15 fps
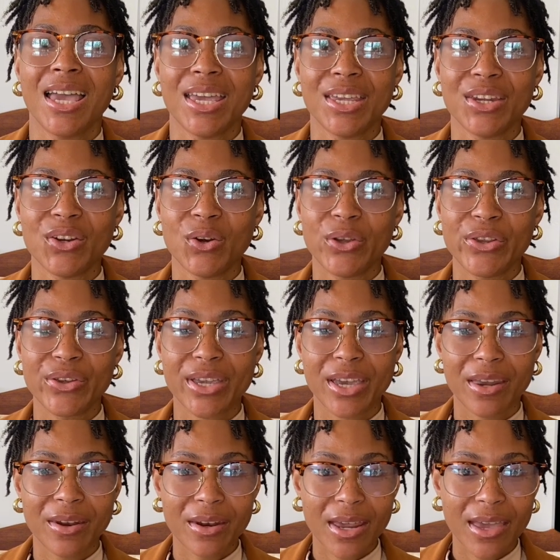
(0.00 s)
You
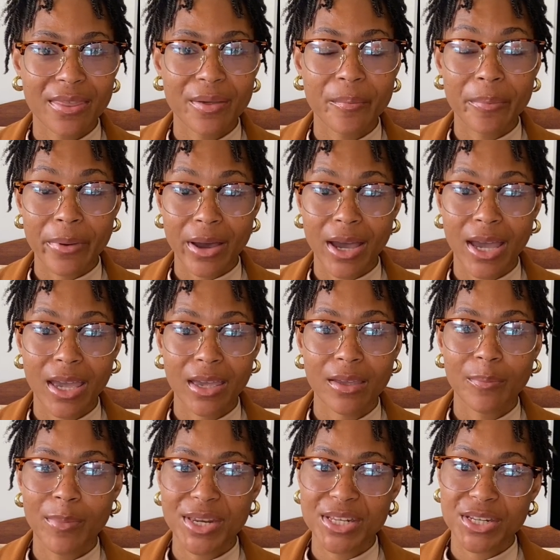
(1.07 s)
can either buy
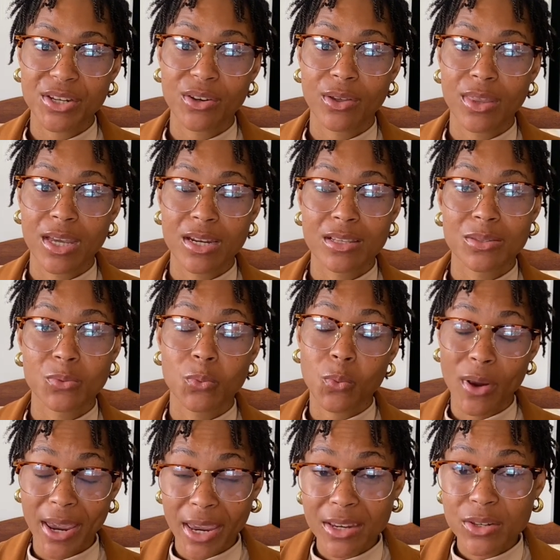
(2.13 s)
material that is
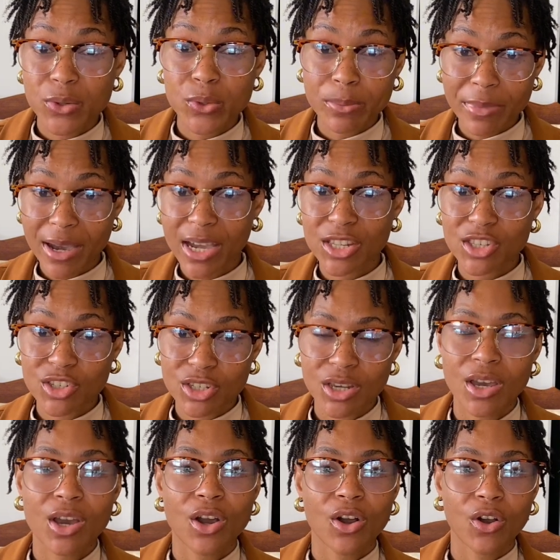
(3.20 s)
way too much,
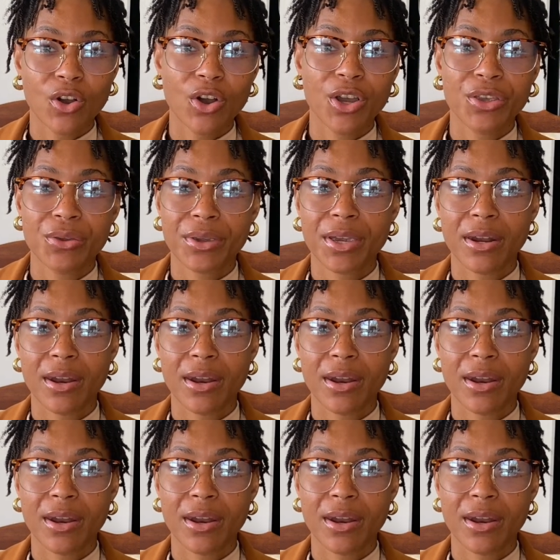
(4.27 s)
or you can